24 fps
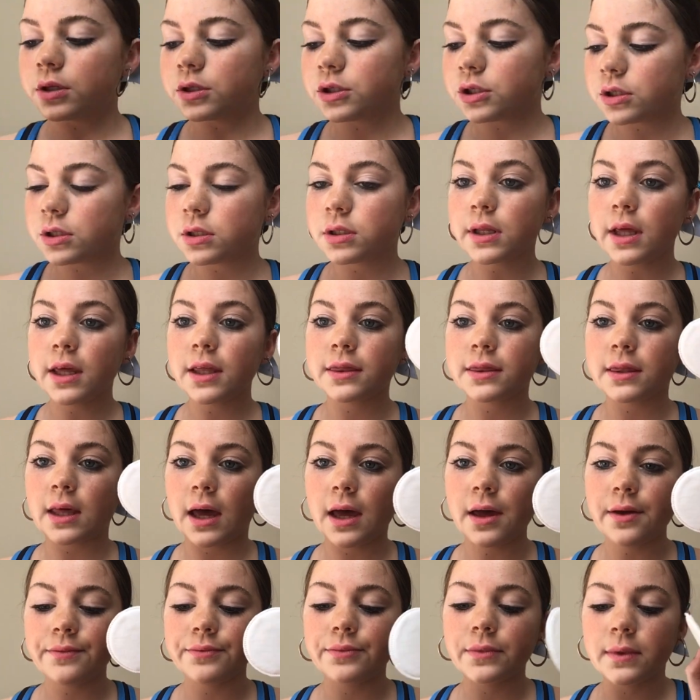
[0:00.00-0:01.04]
just like
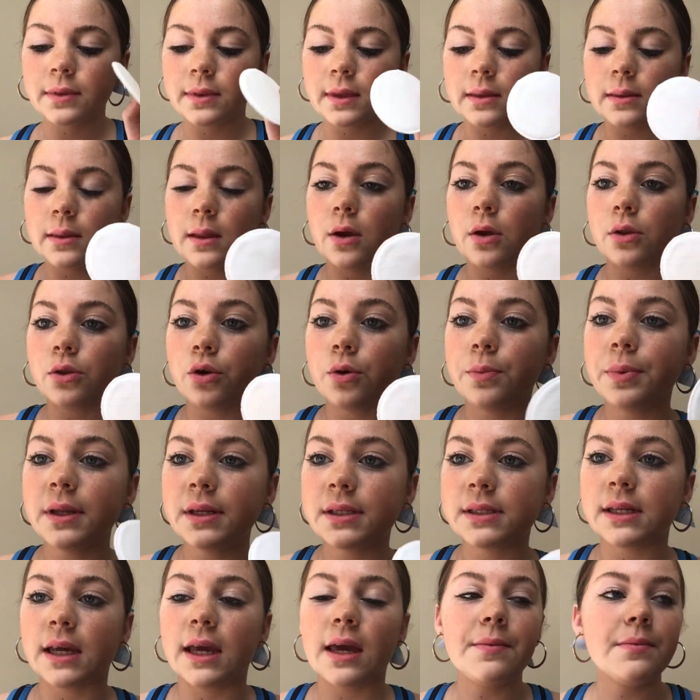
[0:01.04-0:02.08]
that. And then they're a little
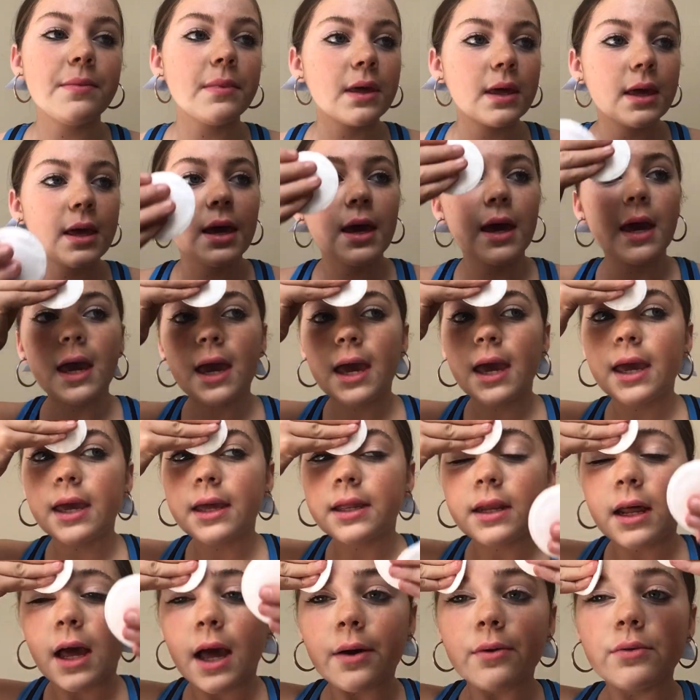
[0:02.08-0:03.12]
bit damp.
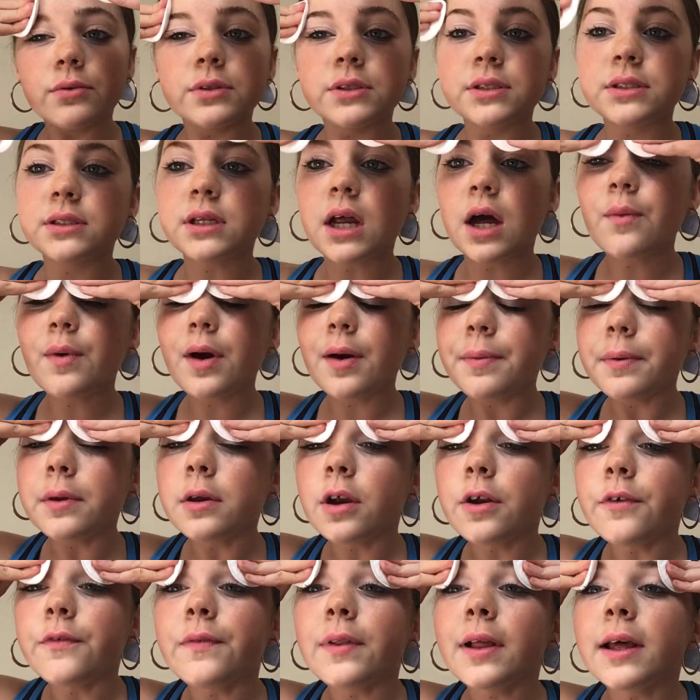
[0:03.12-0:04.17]
And I will start wiping
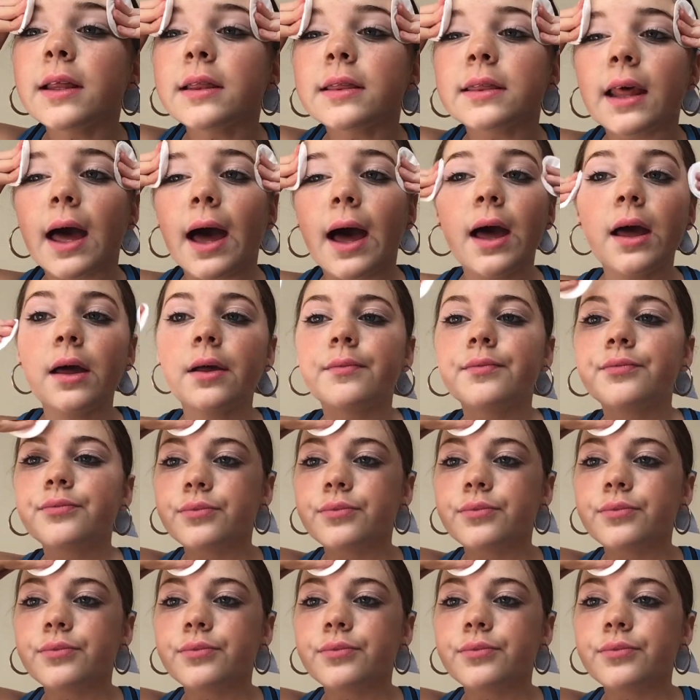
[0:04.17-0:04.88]
it off like that.